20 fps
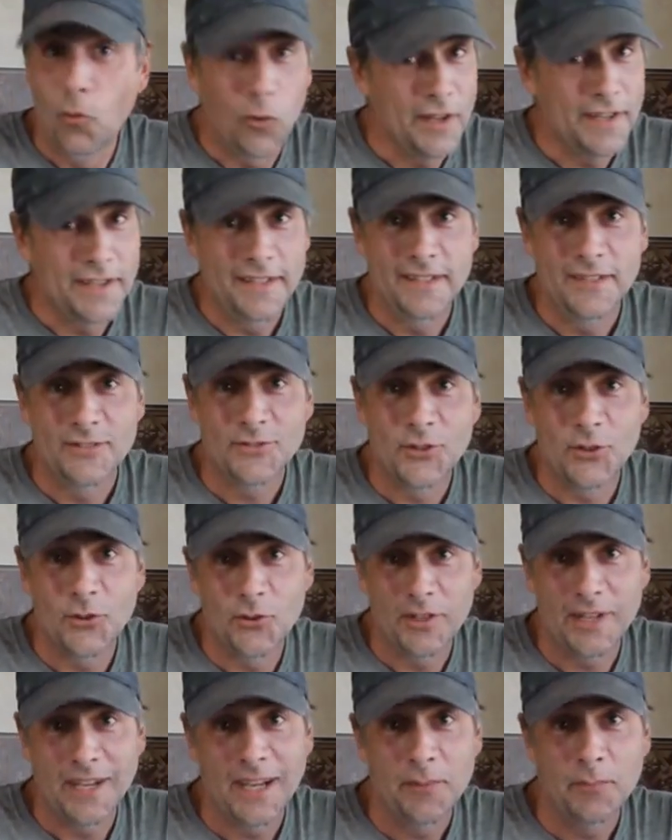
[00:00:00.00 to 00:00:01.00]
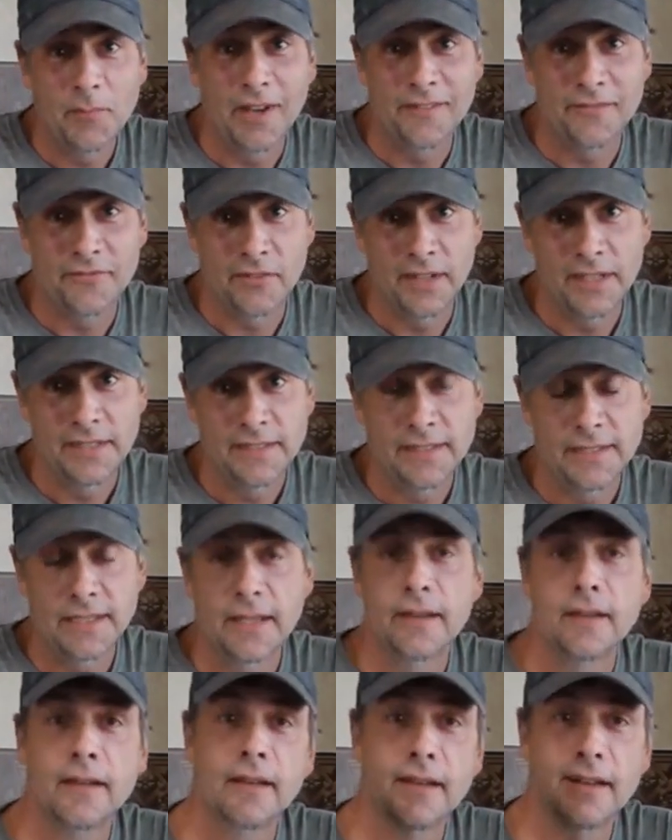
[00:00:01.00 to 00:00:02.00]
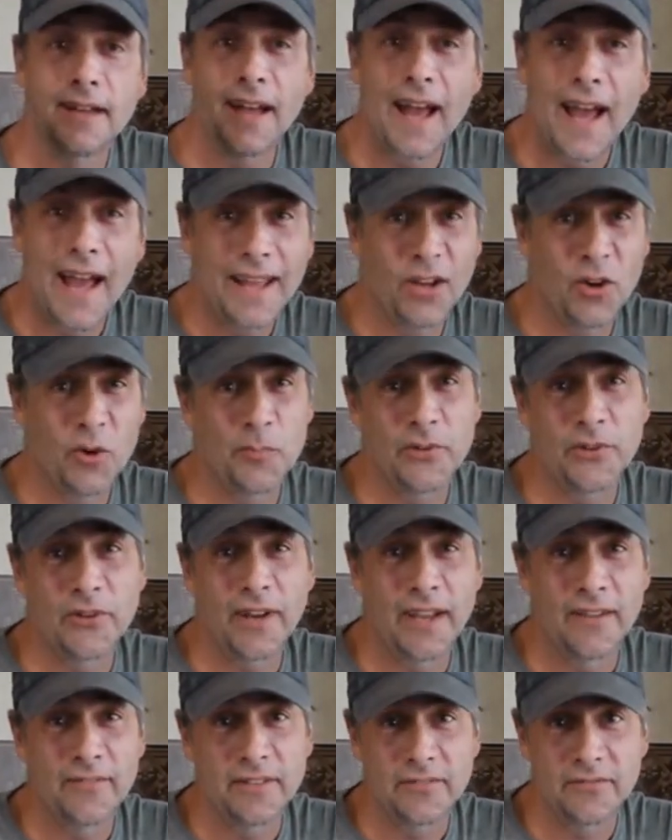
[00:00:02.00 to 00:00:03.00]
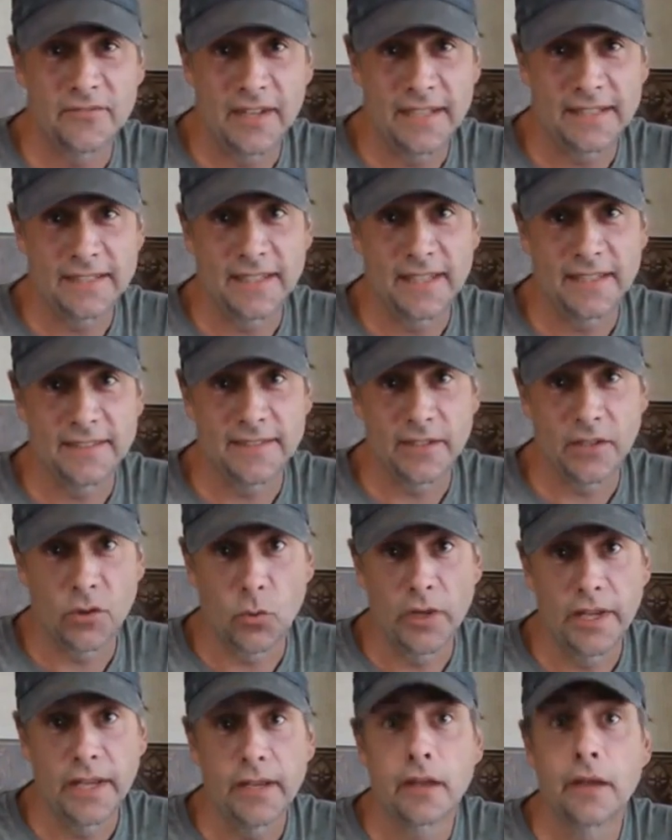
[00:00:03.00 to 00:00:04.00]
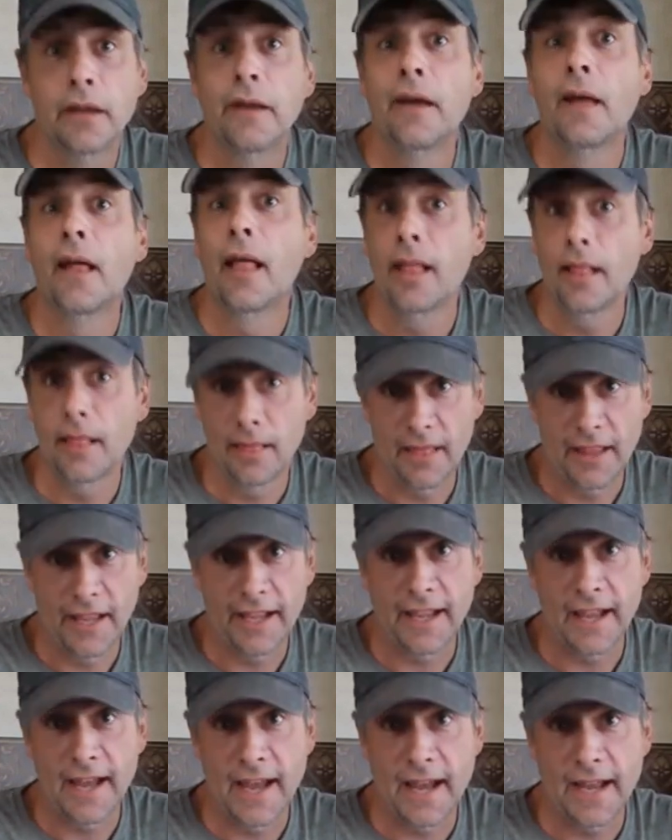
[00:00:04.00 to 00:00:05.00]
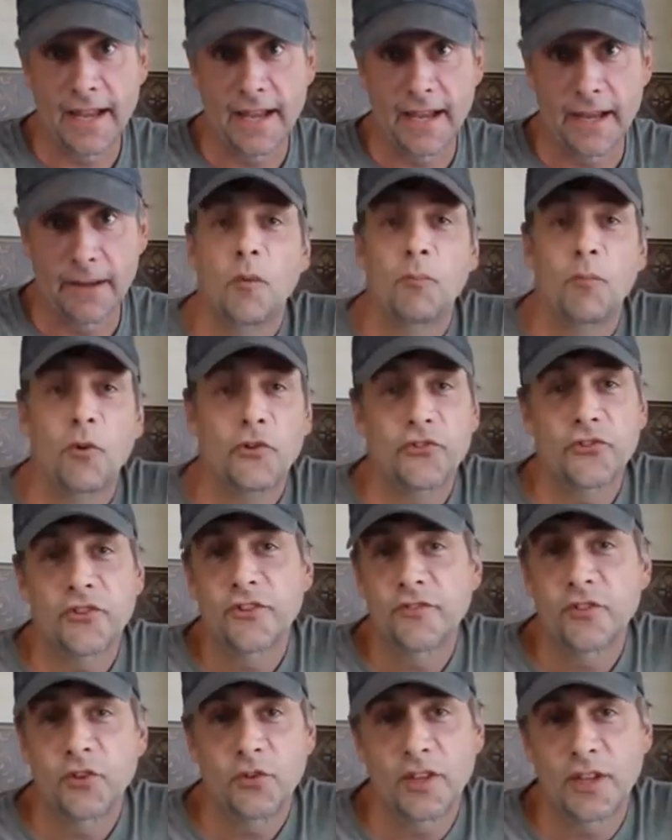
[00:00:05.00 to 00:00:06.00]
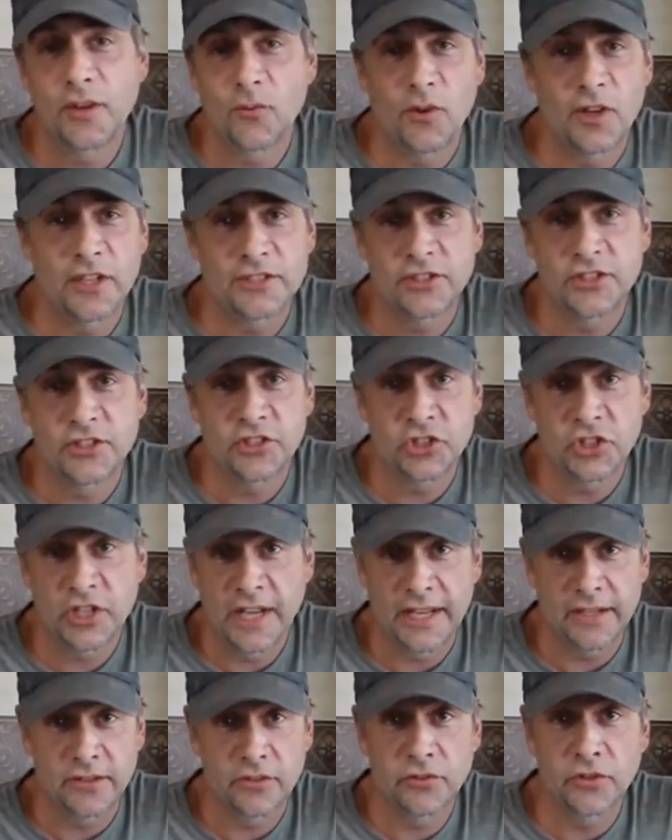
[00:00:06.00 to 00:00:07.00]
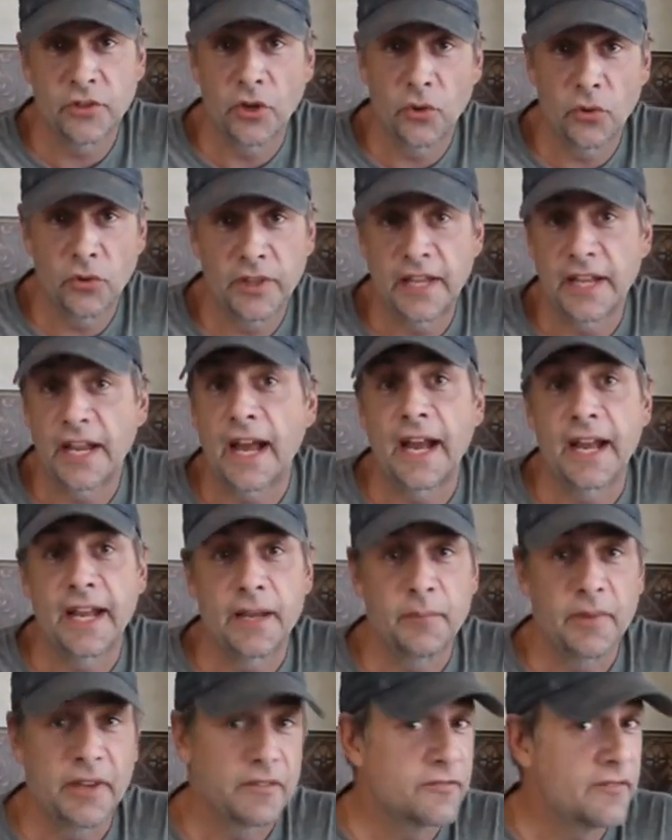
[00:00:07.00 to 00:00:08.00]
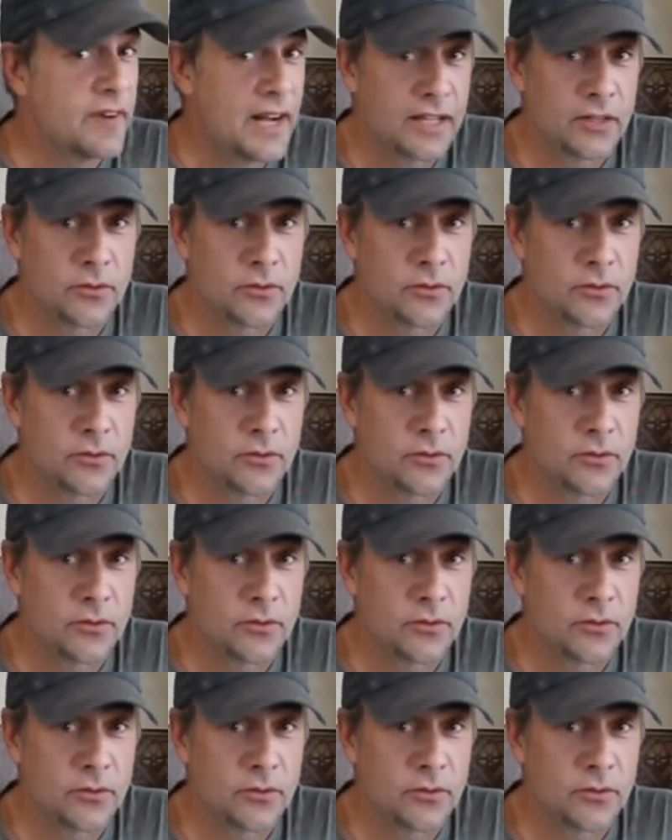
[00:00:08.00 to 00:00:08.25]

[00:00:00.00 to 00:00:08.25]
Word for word: What is going on, my friends? I hope you're having a fantastic week, like I am. Most of you that watch this channel know that I am a